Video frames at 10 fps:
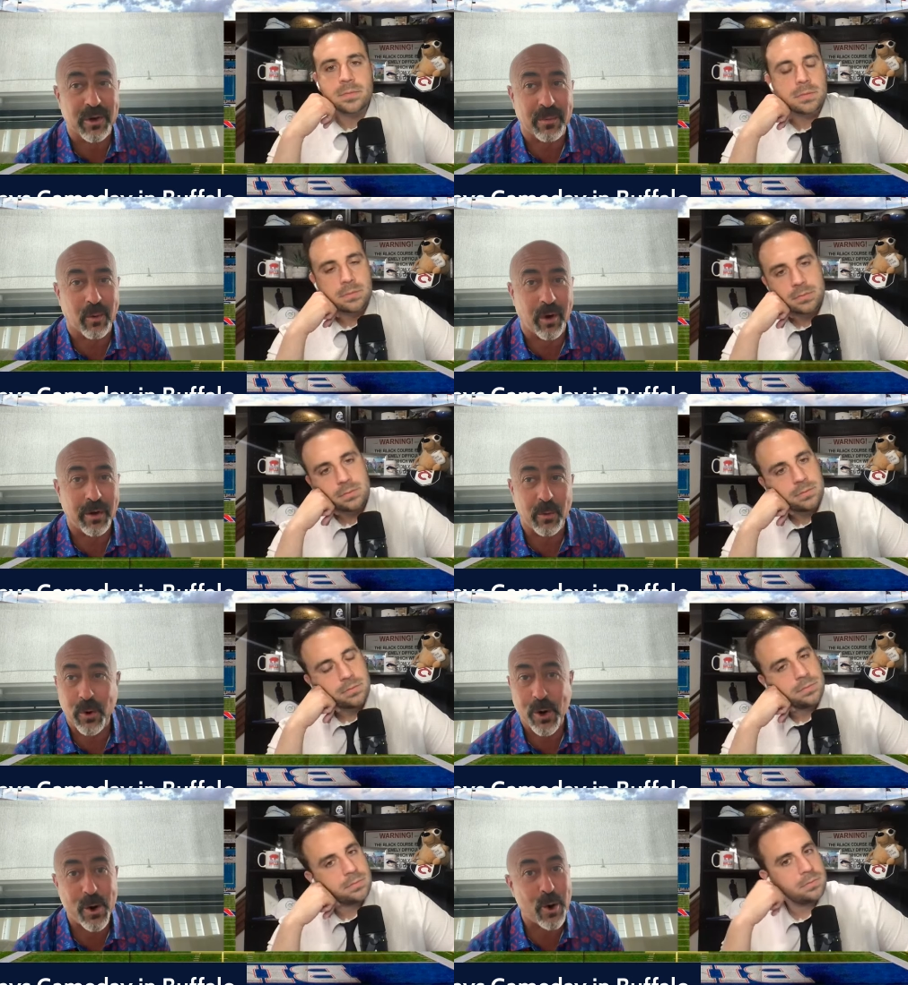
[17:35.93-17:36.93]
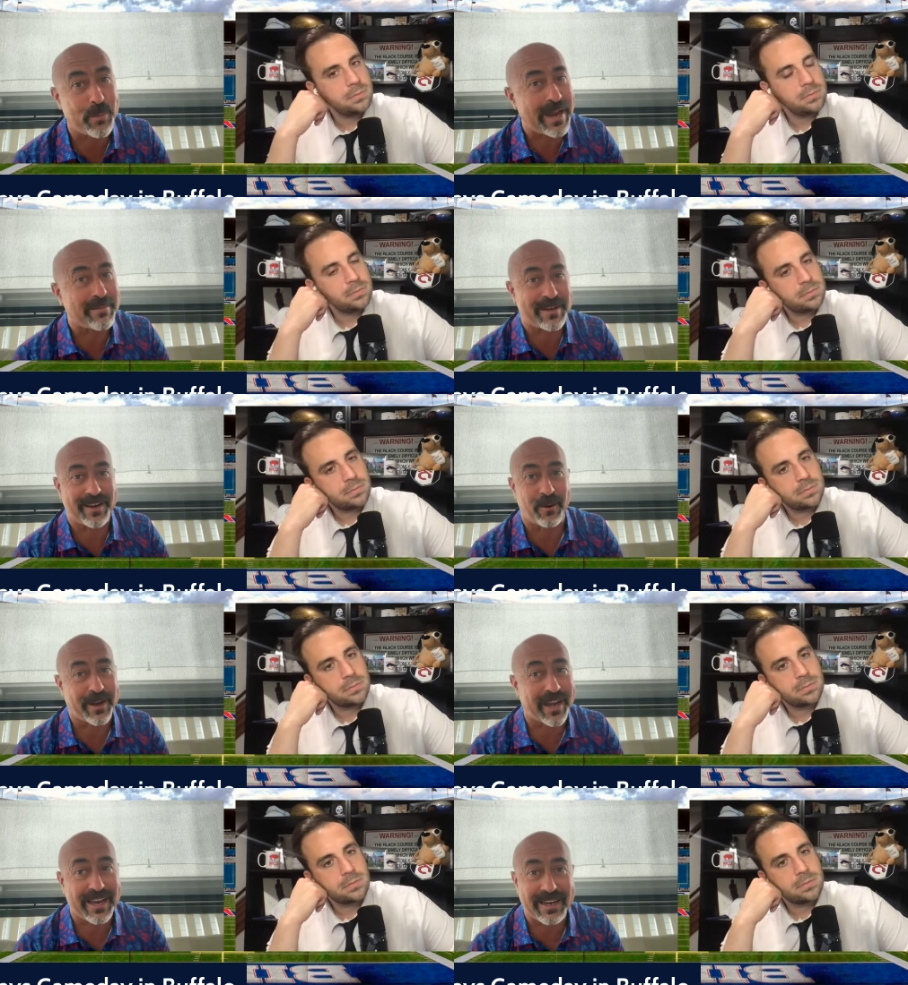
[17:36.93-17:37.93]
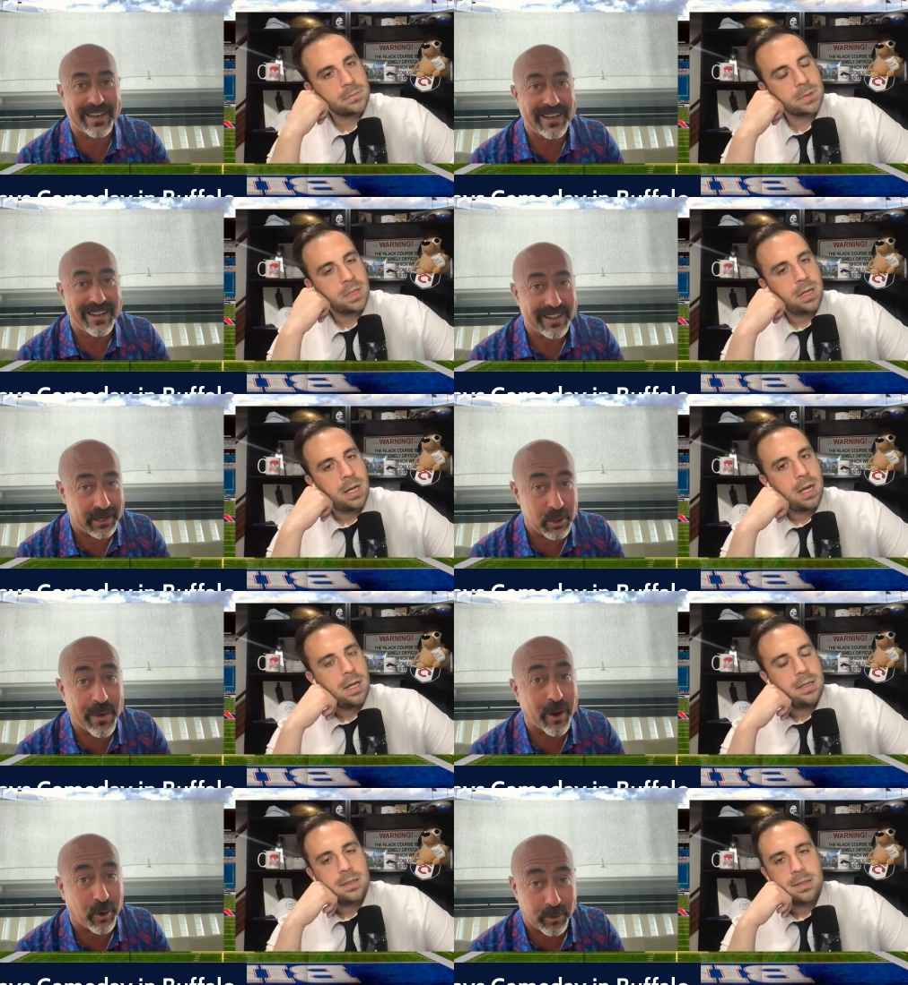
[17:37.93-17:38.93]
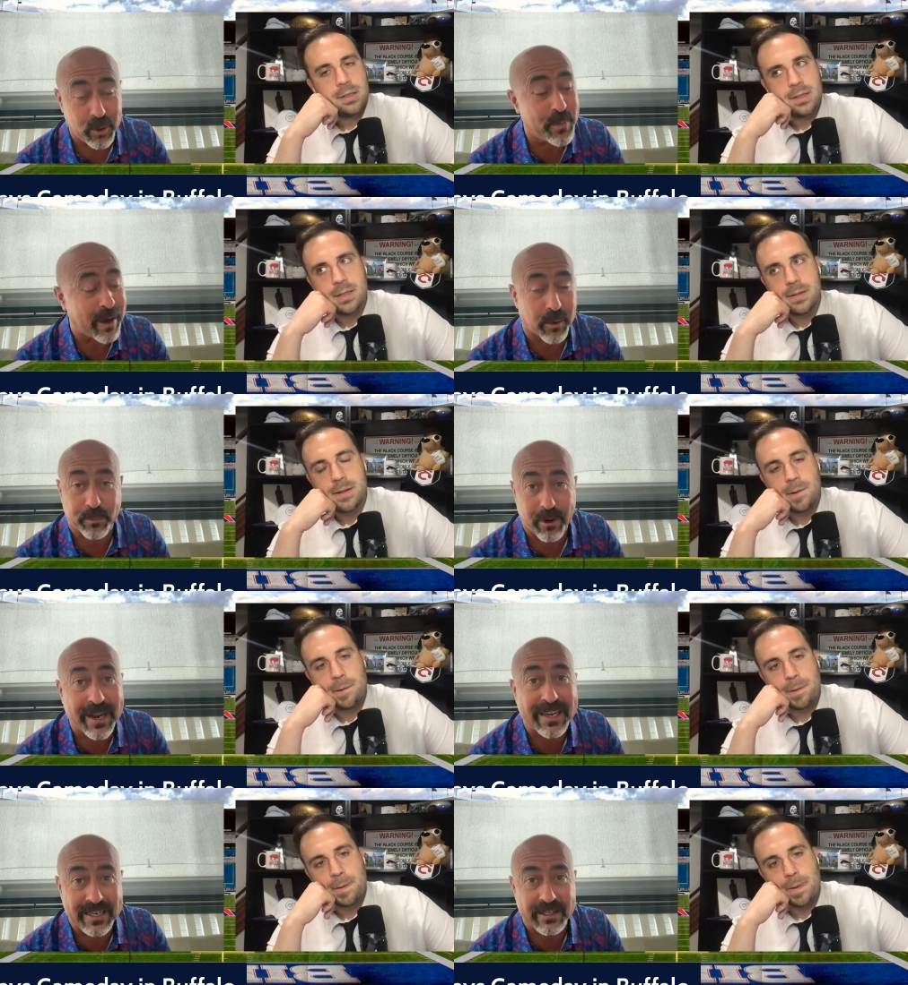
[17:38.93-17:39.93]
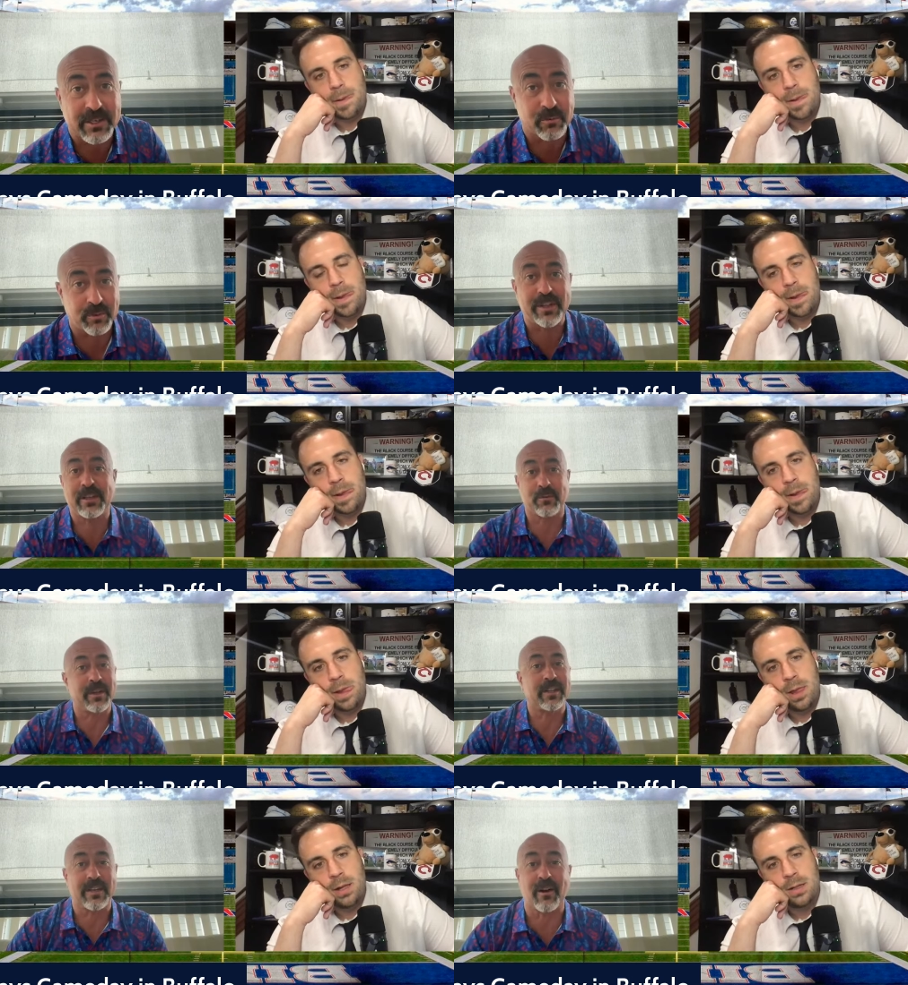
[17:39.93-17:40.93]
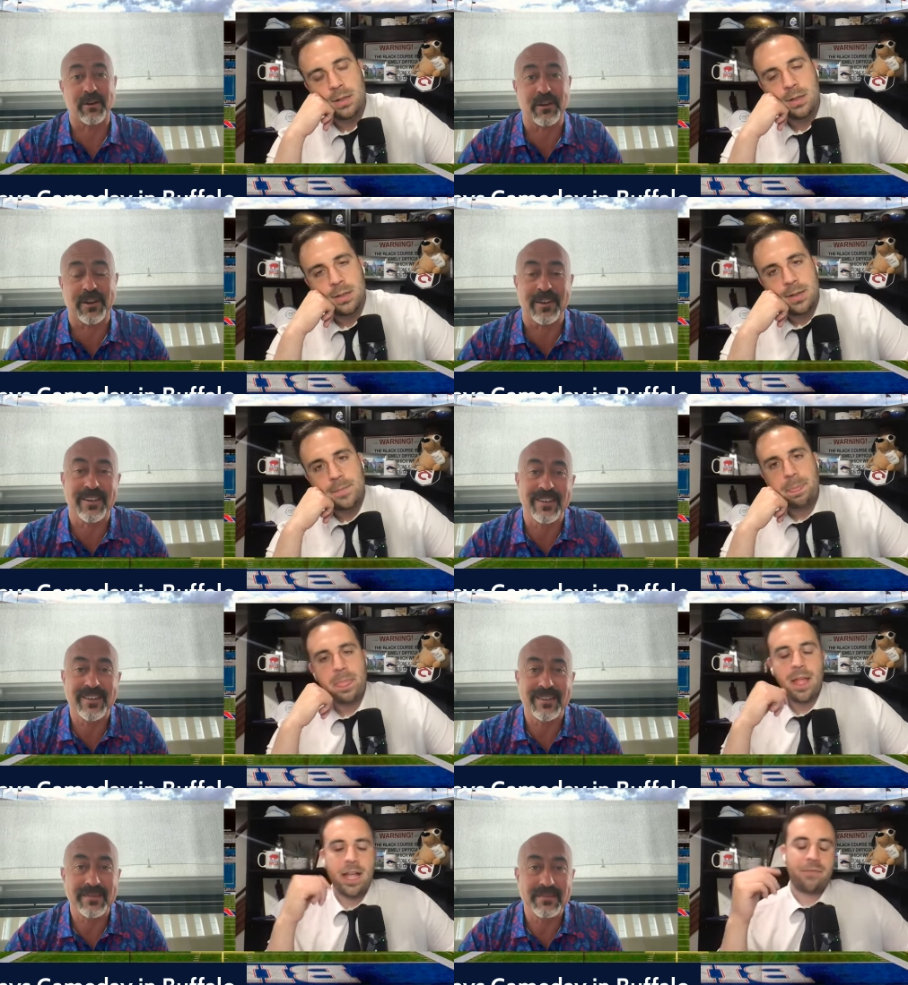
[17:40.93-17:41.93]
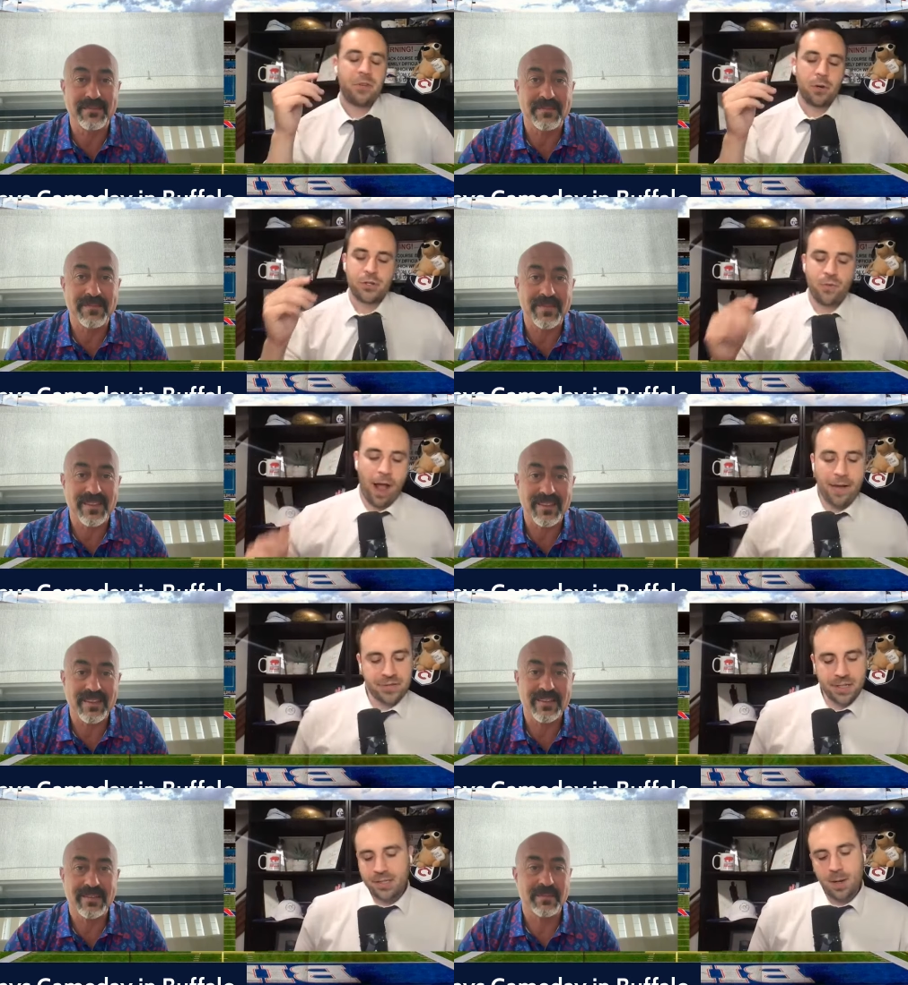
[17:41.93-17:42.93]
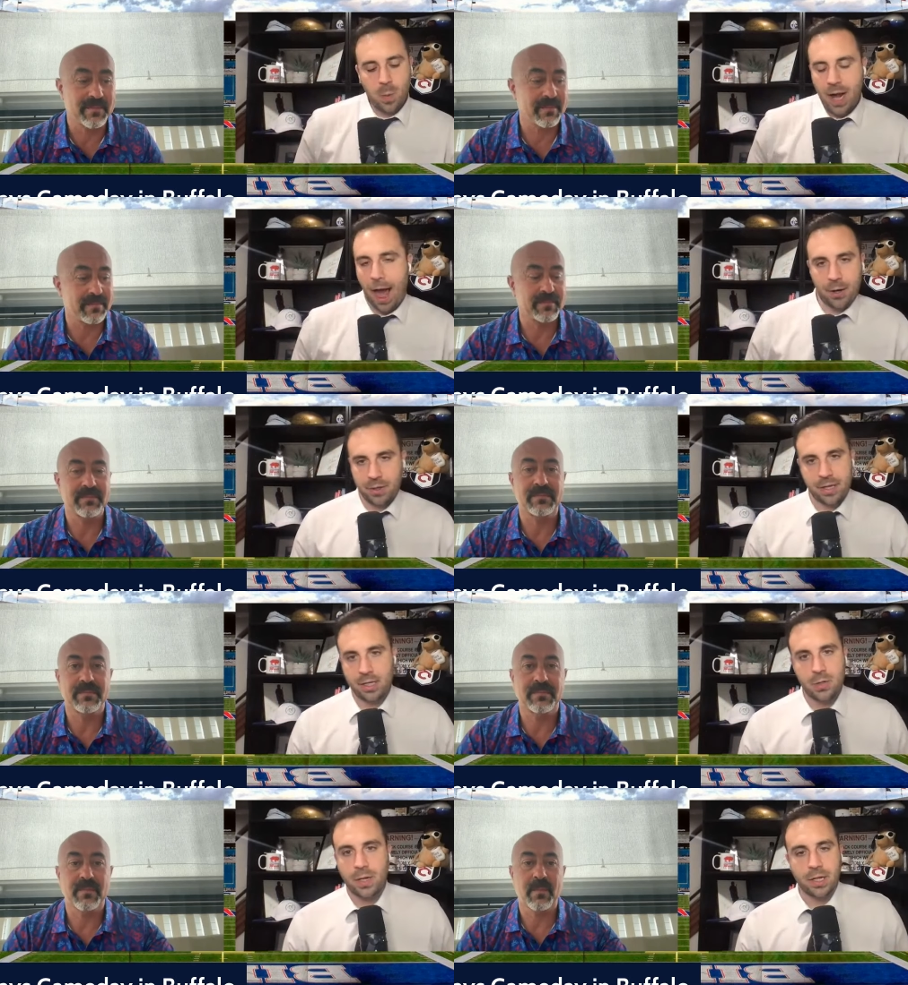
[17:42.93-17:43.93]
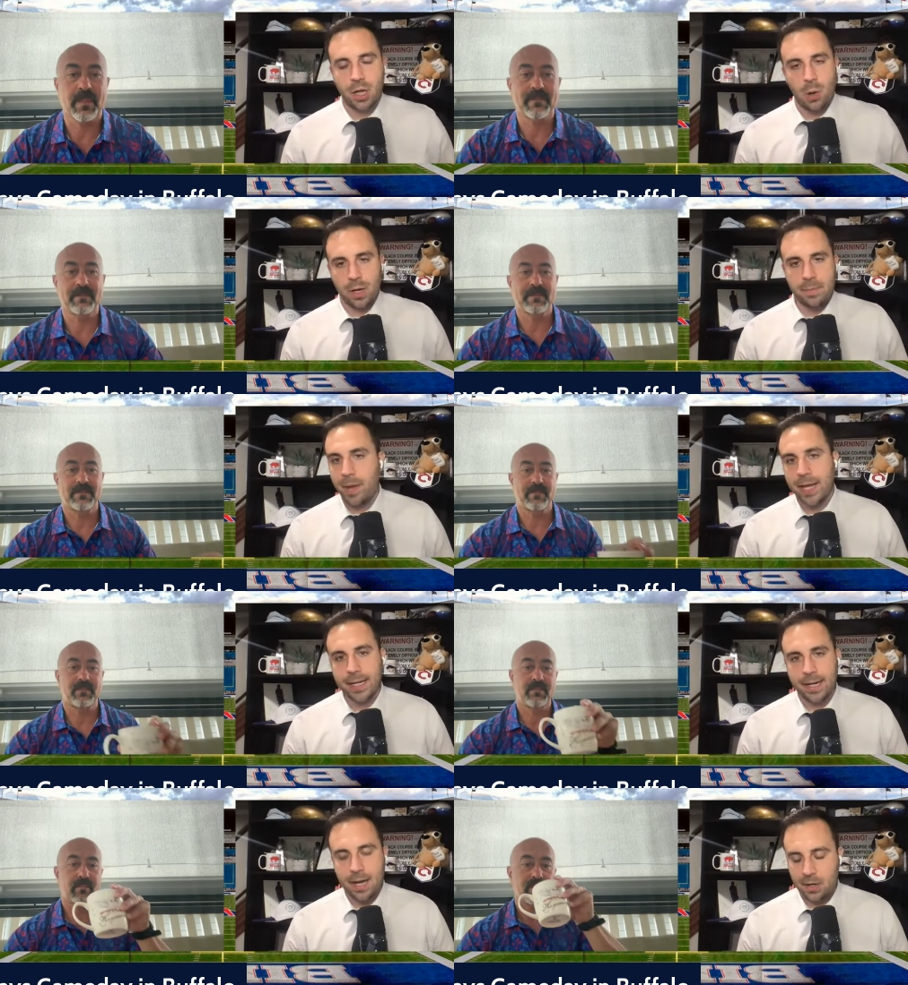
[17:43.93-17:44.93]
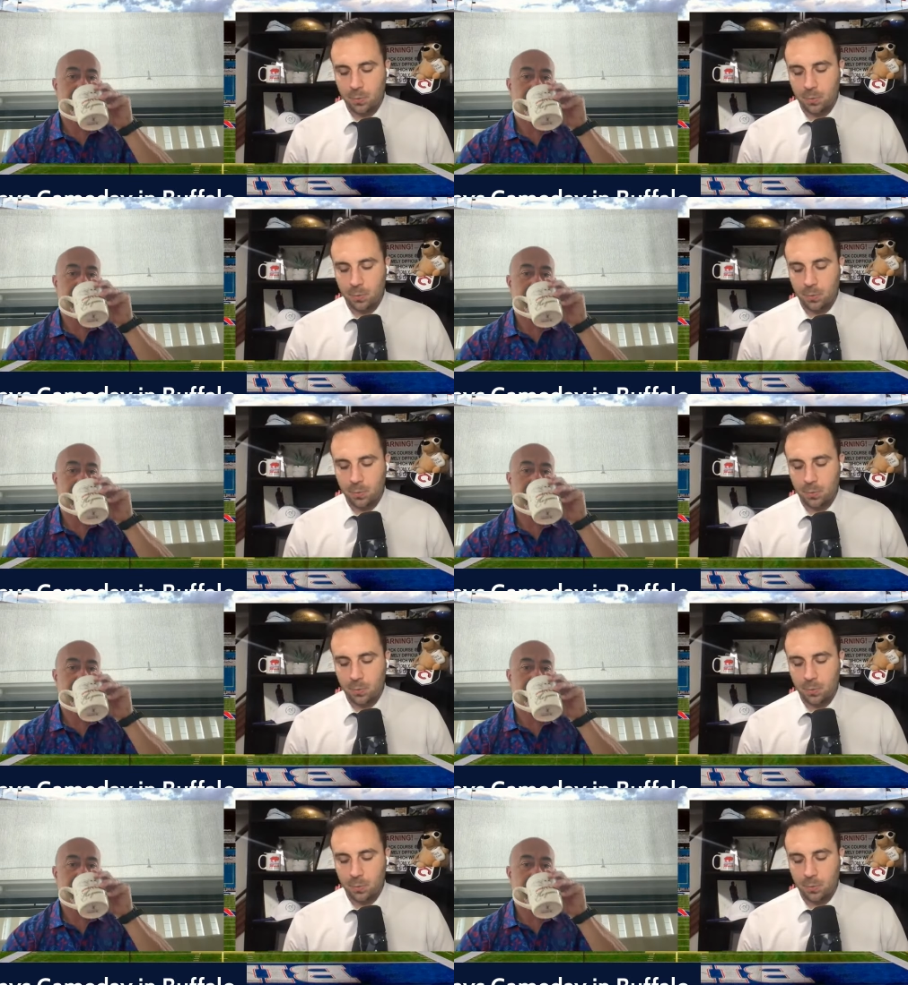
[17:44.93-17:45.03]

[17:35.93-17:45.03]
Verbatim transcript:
Speaker 1: number one, woo baby, okay. Like you better you better pray he's really really darn good.
Speaker 2: If you're drafting someone, I don't think you can go in banking on